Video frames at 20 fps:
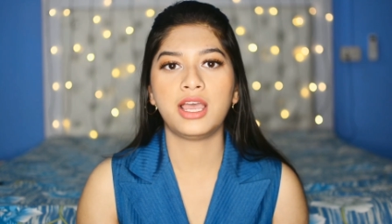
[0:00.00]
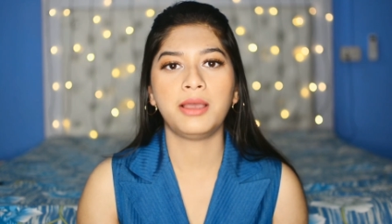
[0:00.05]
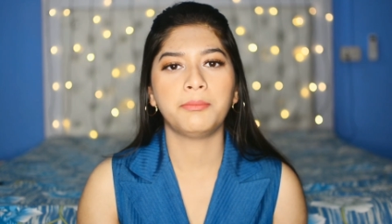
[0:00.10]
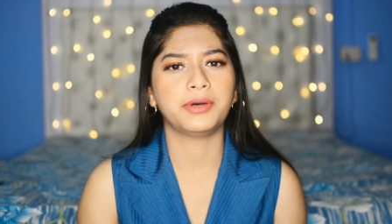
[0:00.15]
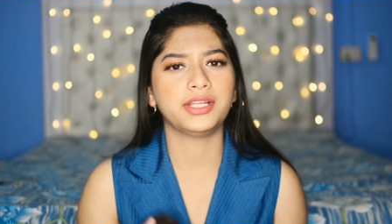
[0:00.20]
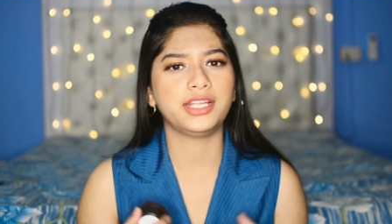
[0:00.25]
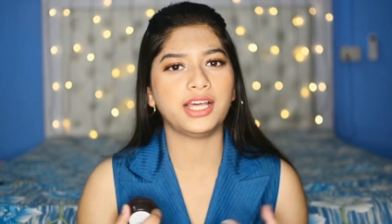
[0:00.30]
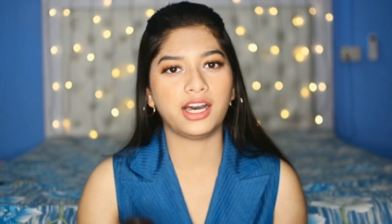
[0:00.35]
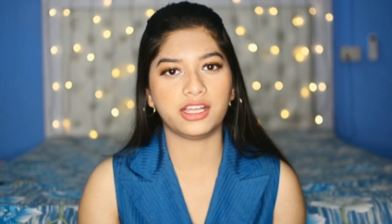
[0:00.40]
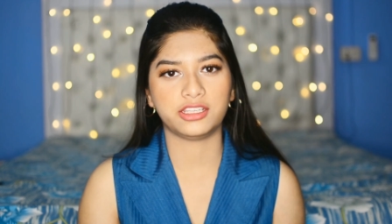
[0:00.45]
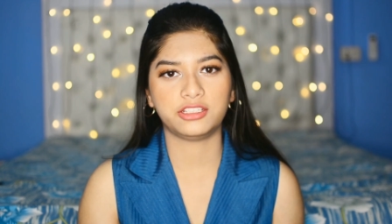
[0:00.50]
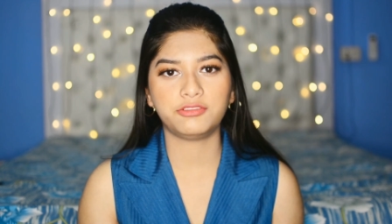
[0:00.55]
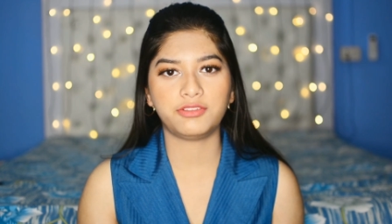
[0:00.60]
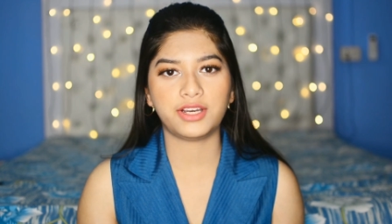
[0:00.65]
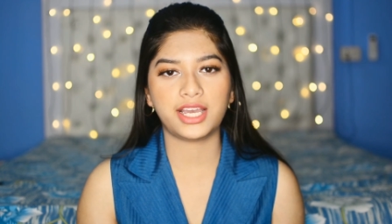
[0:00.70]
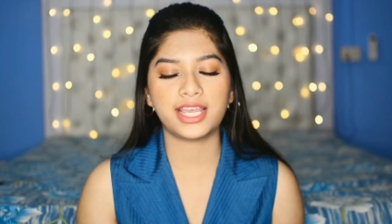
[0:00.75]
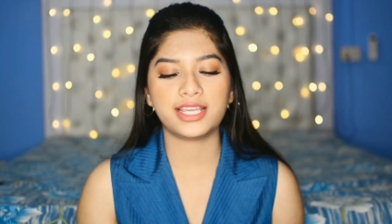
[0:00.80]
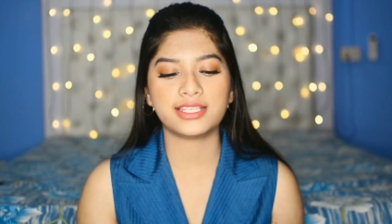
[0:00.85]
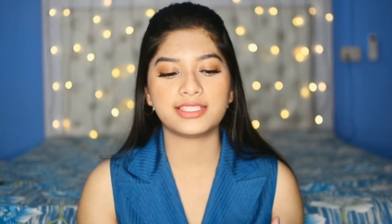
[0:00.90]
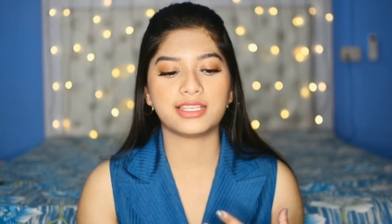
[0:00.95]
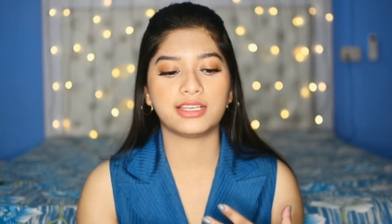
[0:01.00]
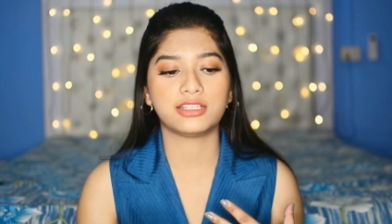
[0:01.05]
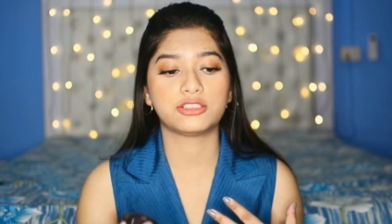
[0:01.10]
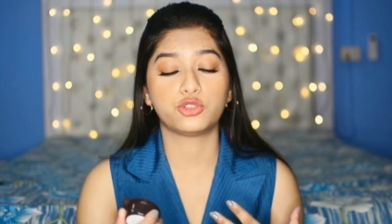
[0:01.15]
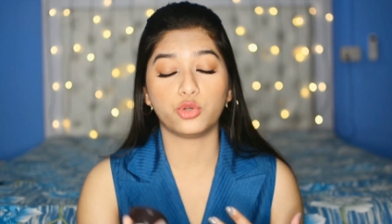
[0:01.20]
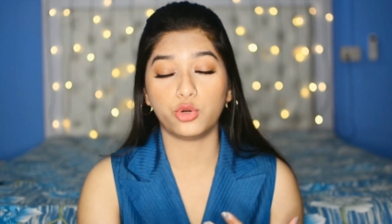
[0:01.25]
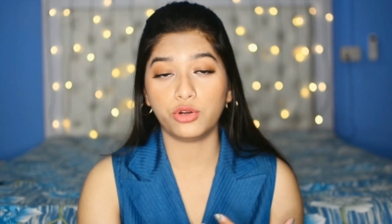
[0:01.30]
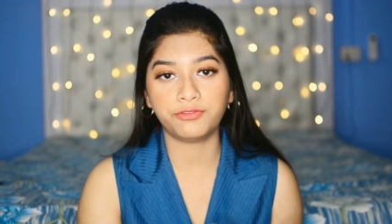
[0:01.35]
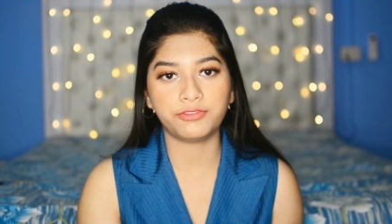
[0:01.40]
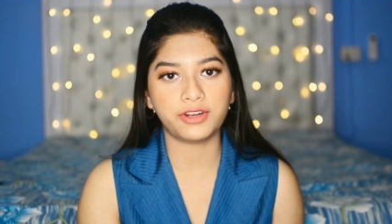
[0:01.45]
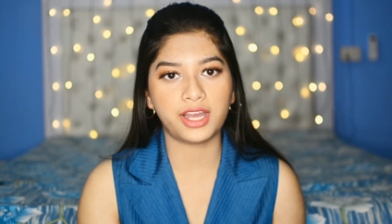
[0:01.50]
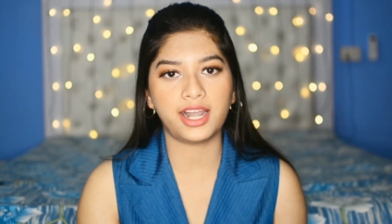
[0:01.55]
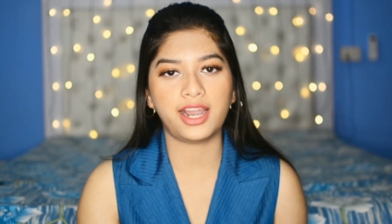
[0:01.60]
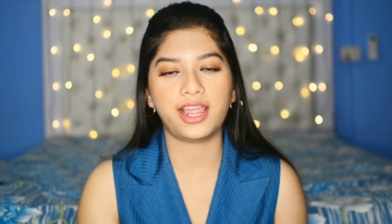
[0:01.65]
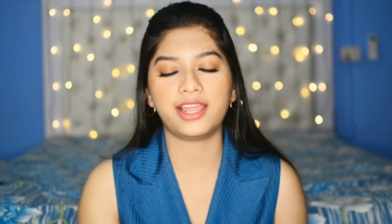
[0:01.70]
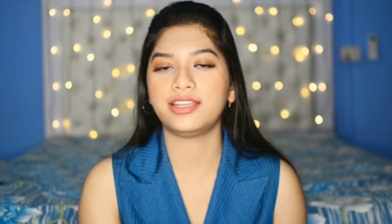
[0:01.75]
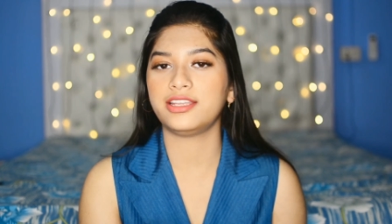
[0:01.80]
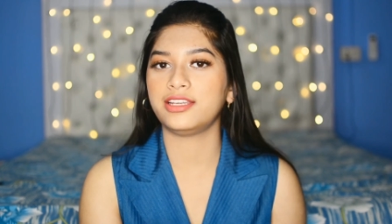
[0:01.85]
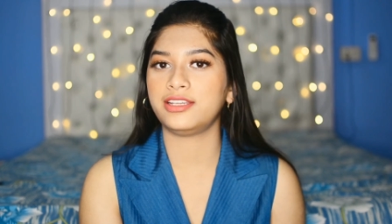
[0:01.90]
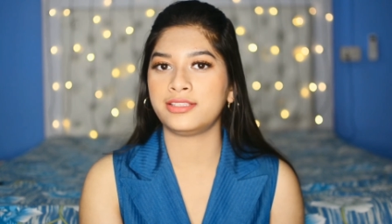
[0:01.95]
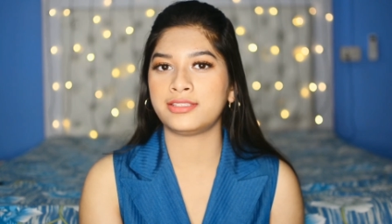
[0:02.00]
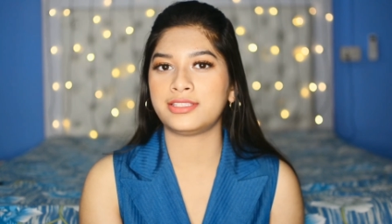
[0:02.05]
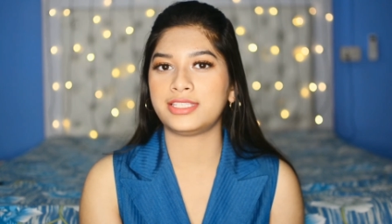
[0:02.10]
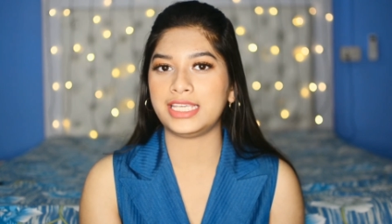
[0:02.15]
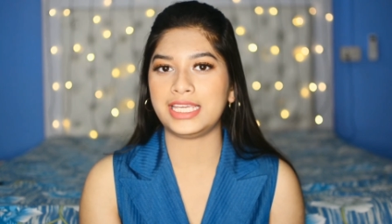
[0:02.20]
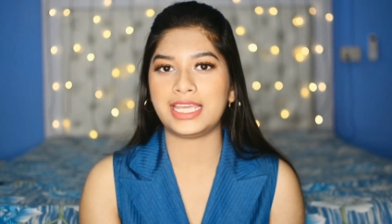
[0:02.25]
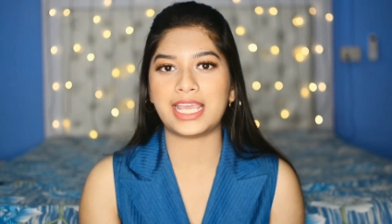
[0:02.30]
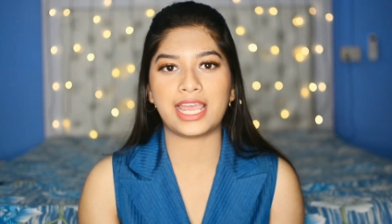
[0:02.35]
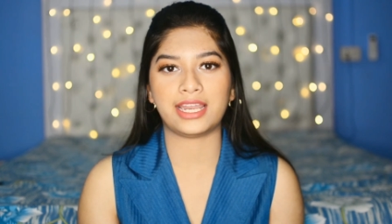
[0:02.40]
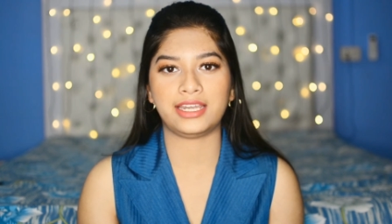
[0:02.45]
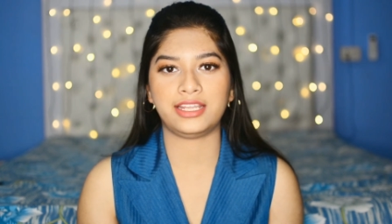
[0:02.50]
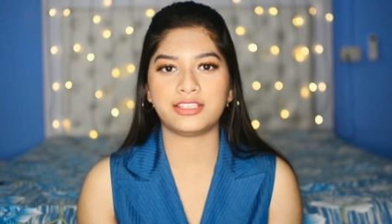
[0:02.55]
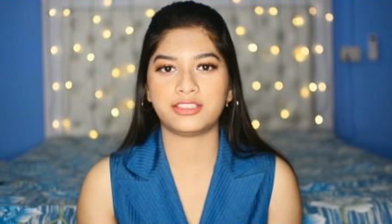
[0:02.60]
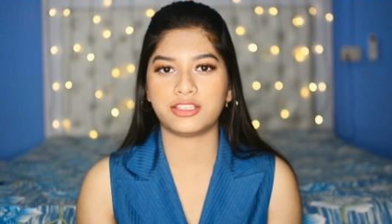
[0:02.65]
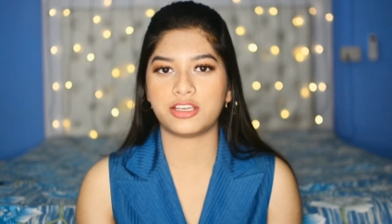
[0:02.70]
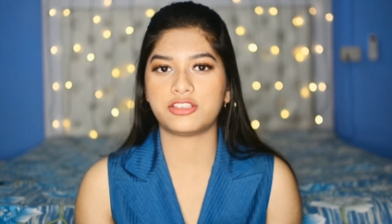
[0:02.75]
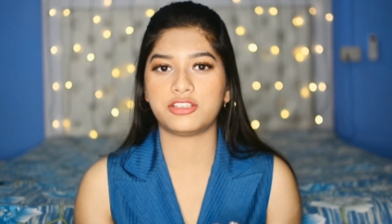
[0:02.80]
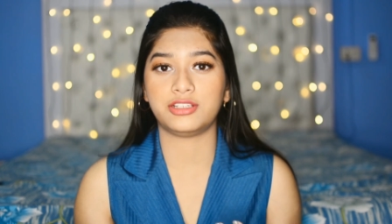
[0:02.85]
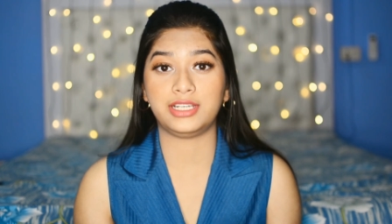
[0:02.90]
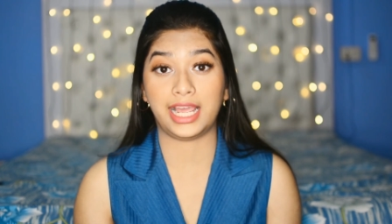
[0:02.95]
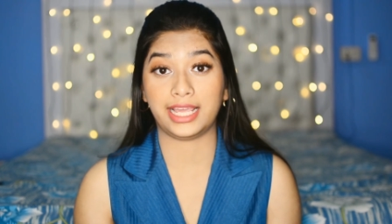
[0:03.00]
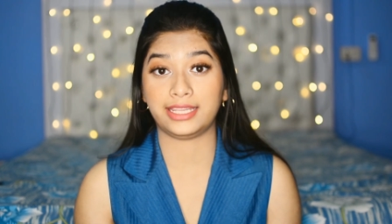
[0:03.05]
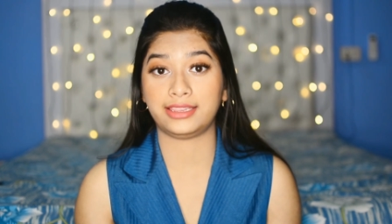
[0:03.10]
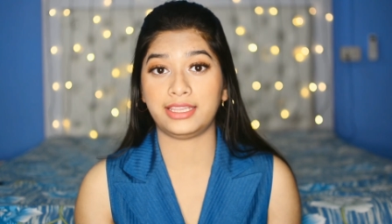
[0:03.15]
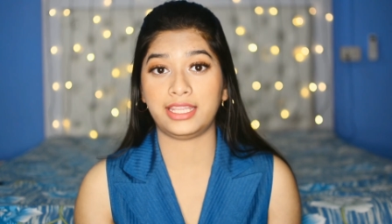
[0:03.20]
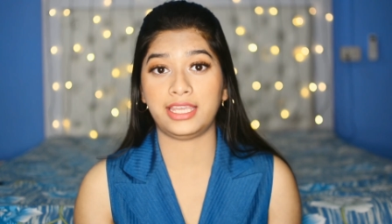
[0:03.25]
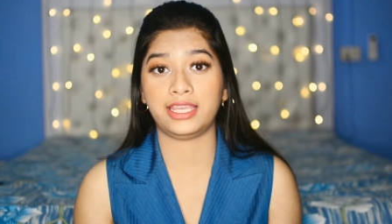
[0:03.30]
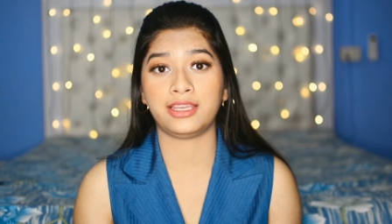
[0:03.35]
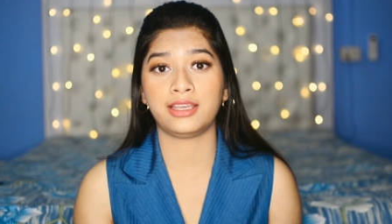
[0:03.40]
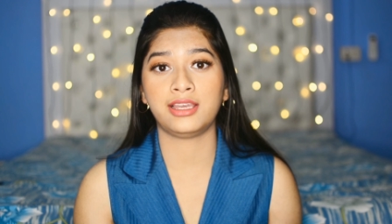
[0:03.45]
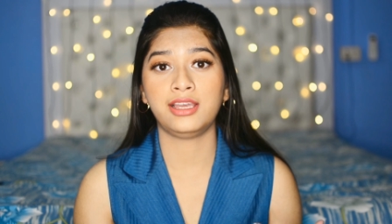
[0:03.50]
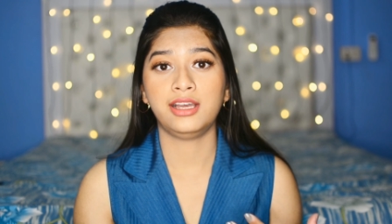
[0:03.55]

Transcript: but otherwise so far I didn't see any such lightening